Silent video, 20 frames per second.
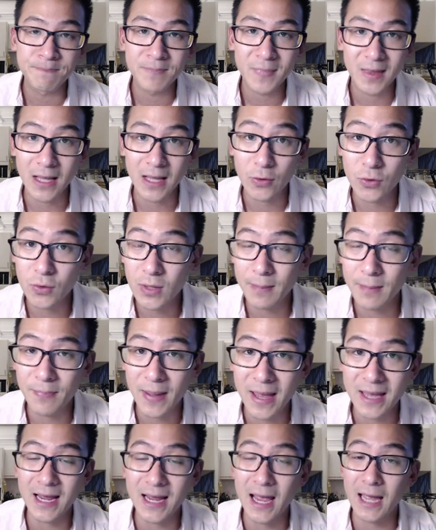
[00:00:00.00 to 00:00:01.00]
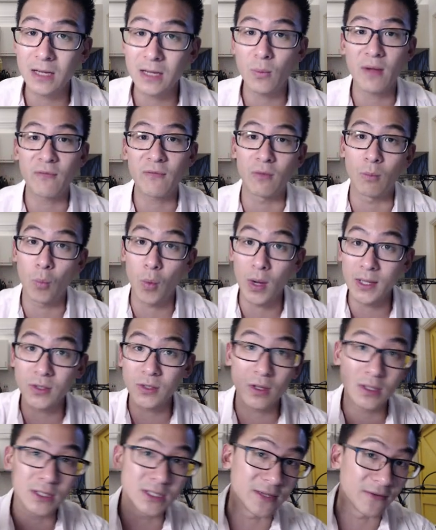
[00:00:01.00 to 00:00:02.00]
Now you get paid anywhere from one
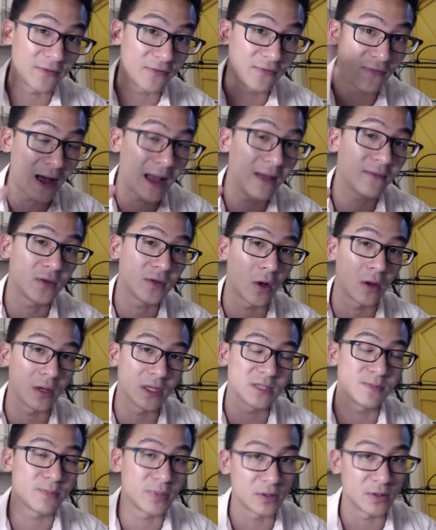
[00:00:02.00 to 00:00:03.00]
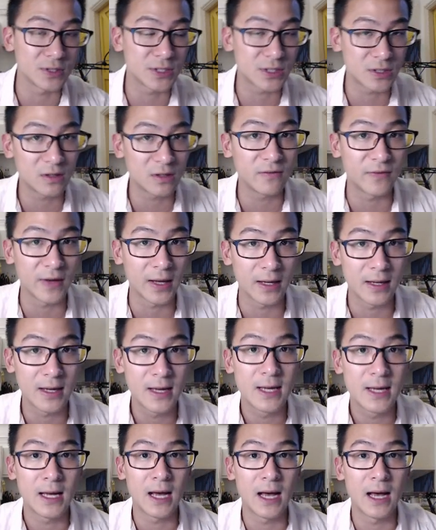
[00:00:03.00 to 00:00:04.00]
dollar to five dollars per survey,
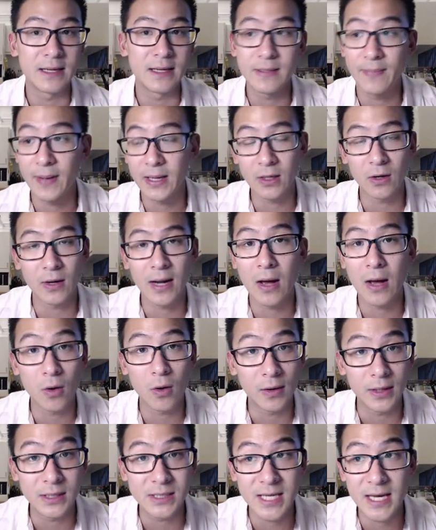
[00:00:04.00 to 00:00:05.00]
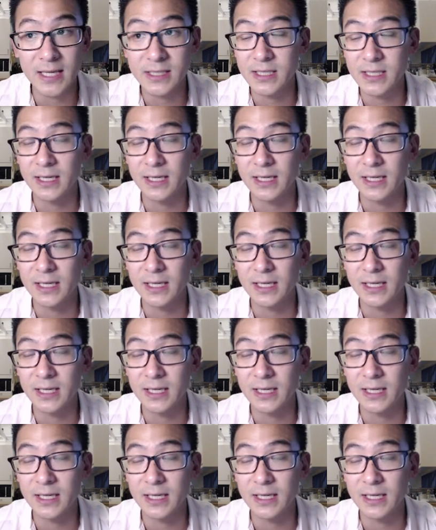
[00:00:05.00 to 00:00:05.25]
uh, depending on how long it takes.